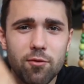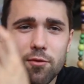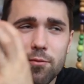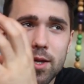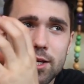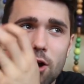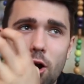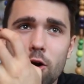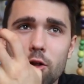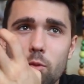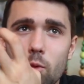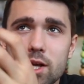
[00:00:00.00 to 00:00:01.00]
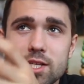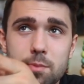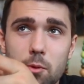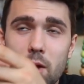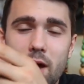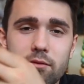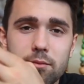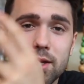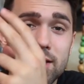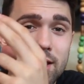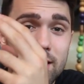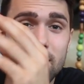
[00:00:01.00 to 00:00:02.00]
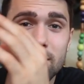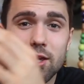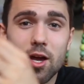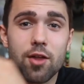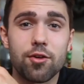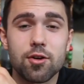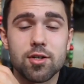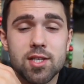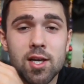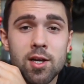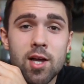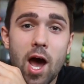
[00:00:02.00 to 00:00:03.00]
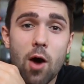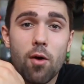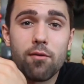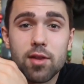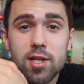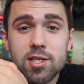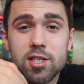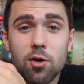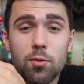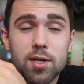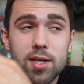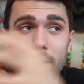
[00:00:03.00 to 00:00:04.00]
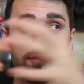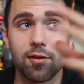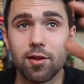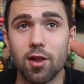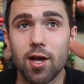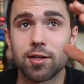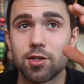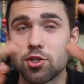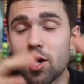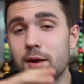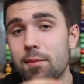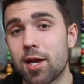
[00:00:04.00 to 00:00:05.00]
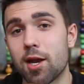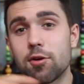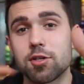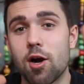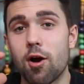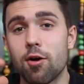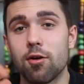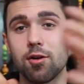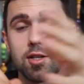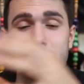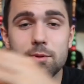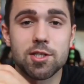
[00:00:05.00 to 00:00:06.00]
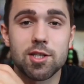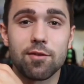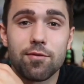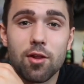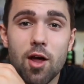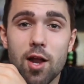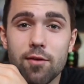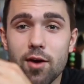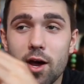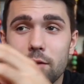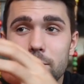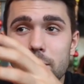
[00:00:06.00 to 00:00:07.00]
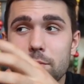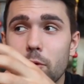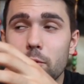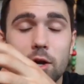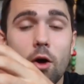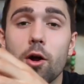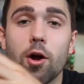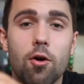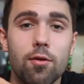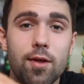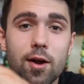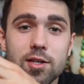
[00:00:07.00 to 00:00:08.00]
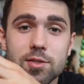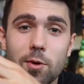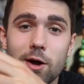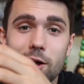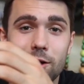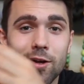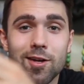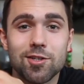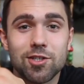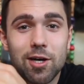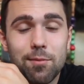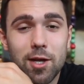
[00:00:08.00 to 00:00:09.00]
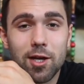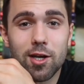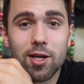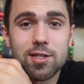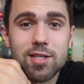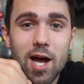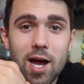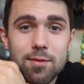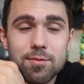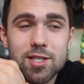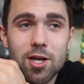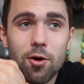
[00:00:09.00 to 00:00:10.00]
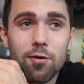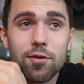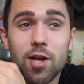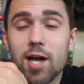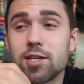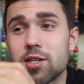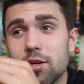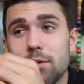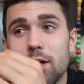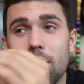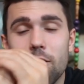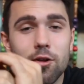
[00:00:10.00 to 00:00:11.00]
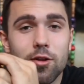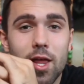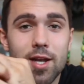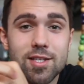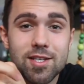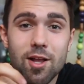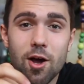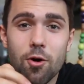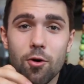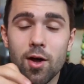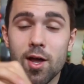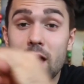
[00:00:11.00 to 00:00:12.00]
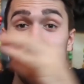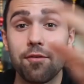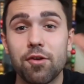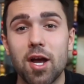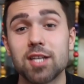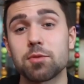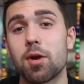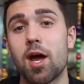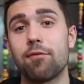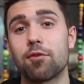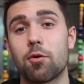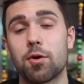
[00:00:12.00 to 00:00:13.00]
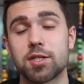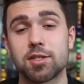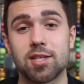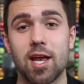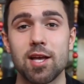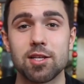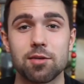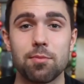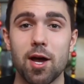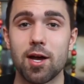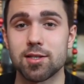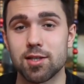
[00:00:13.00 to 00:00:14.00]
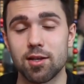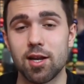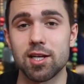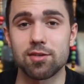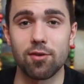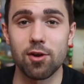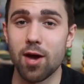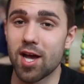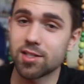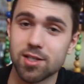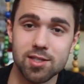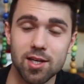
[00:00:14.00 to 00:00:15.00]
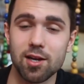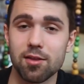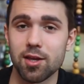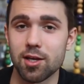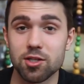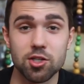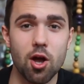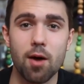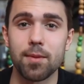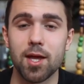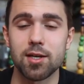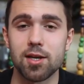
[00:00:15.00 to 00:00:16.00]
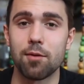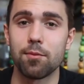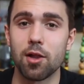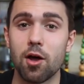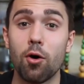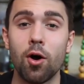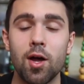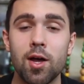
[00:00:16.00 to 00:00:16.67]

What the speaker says: We've been to Arnold once, but we haven't been to any of the others. However, this year we'd definitely like to try to make it out to Arnold, especially if a lot of people we know are going there as well. Try to make it a good time. So if you guys are gonna be at Arnold, let us know. And if you guys wanna have your questions answered by us in the next video, ask us anything, just comment that down below.